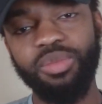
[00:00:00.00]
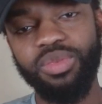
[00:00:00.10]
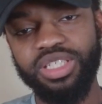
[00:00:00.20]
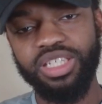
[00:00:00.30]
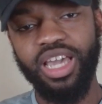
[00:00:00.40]
Let
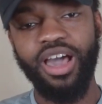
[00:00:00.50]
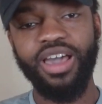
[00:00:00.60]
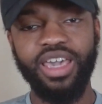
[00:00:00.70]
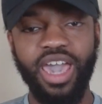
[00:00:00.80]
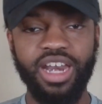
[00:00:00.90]
me see
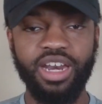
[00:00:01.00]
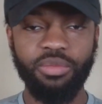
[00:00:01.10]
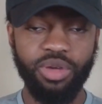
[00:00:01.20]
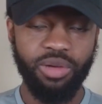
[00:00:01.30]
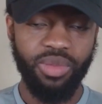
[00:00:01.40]
how I can add it
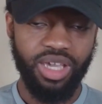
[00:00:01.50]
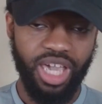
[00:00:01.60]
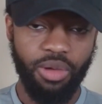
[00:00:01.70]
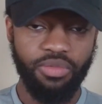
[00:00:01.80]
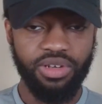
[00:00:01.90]
and put it in my
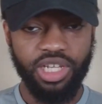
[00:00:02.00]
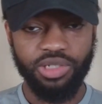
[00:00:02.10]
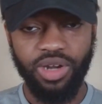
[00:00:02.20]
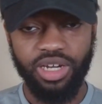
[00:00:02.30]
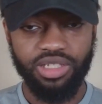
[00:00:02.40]
game. If it
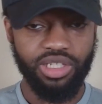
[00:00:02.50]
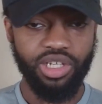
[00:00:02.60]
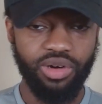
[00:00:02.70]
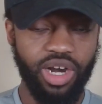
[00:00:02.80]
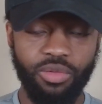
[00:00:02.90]
looks right, doesn't
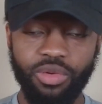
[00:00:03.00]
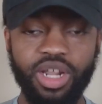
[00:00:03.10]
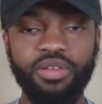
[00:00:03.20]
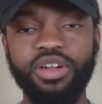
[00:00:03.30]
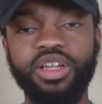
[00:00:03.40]
look right,
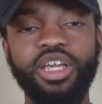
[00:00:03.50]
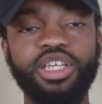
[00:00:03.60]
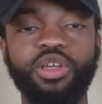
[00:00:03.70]
whatever.